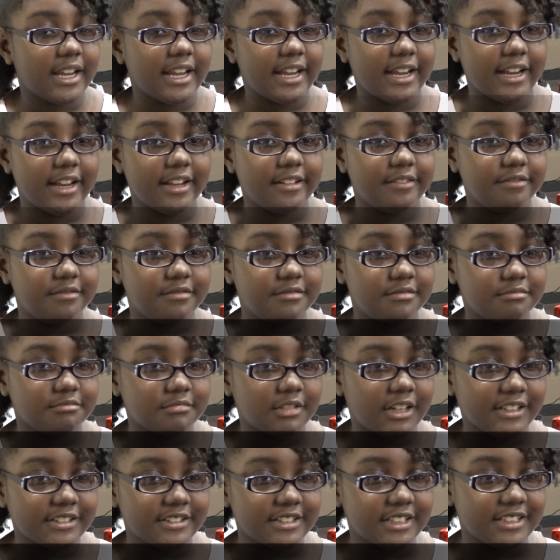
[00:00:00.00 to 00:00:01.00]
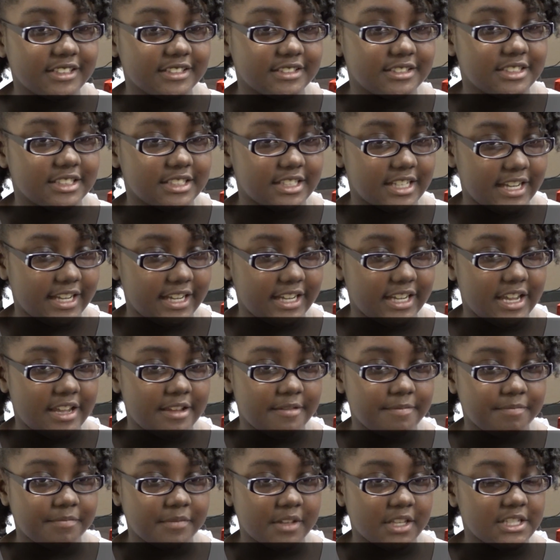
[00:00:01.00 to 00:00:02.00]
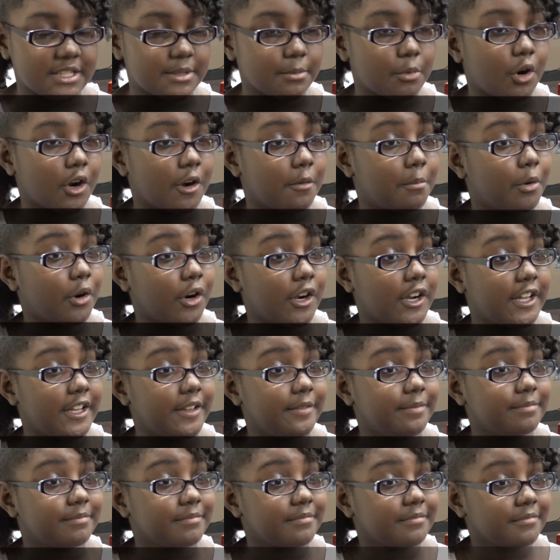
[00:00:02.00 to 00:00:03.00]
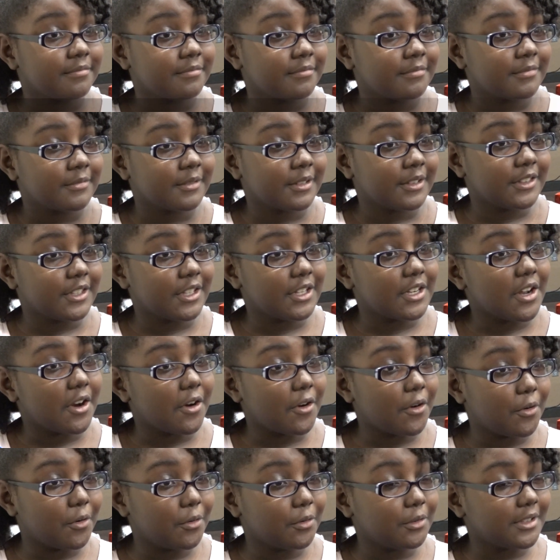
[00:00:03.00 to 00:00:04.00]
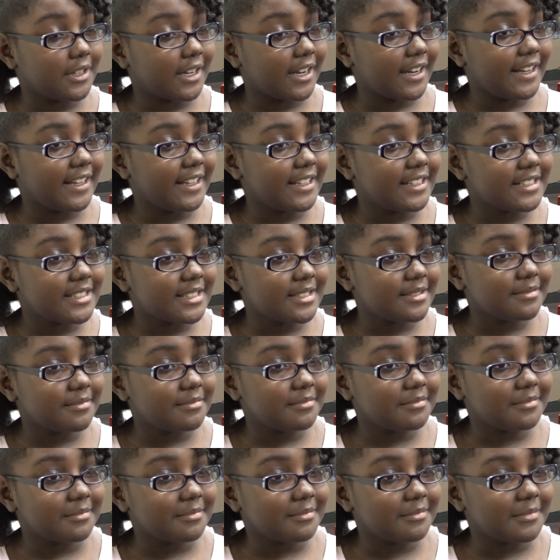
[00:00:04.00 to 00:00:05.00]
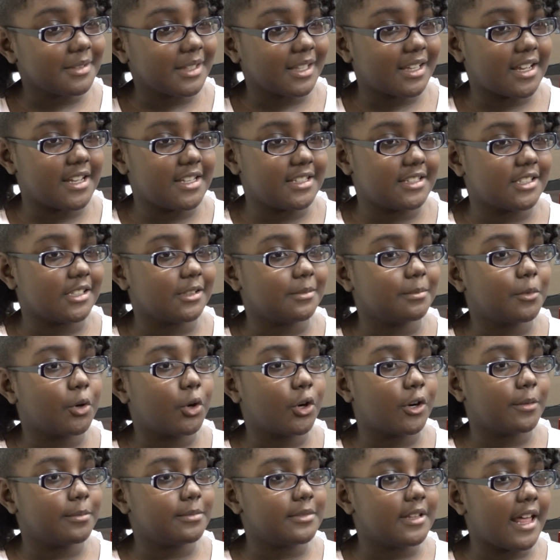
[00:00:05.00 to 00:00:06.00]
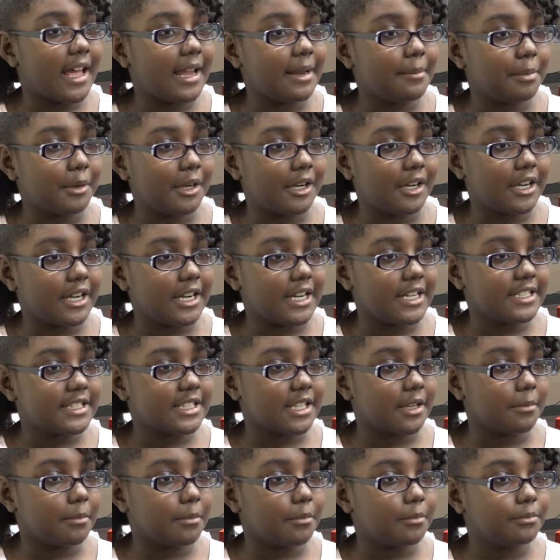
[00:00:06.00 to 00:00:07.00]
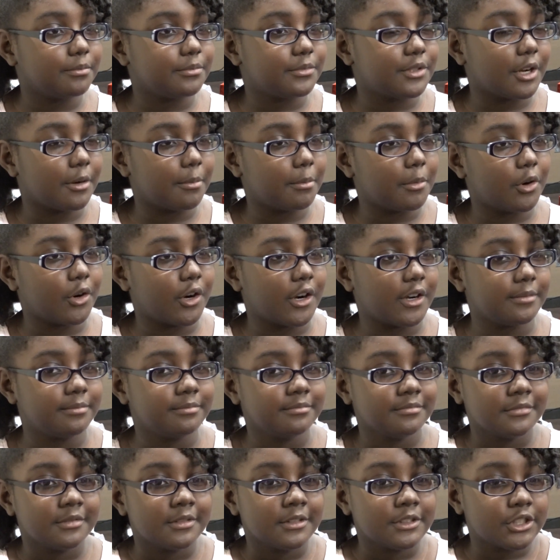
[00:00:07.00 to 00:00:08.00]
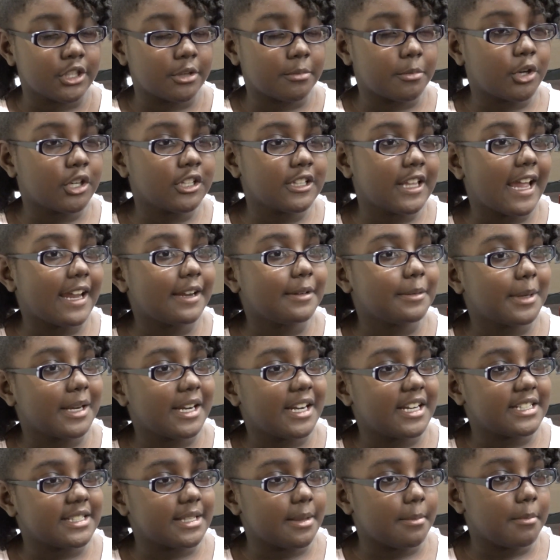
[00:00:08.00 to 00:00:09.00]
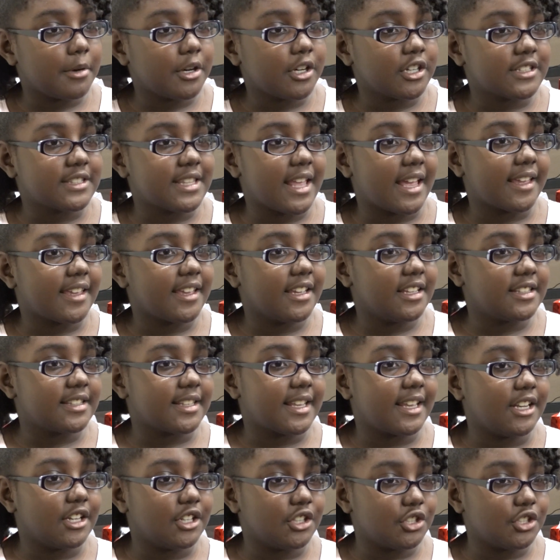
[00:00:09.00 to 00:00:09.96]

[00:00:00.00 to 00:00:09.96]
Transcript: And I think today it's more important than the old days because there are more libraries, there, there are more there are more libraries and books that kids can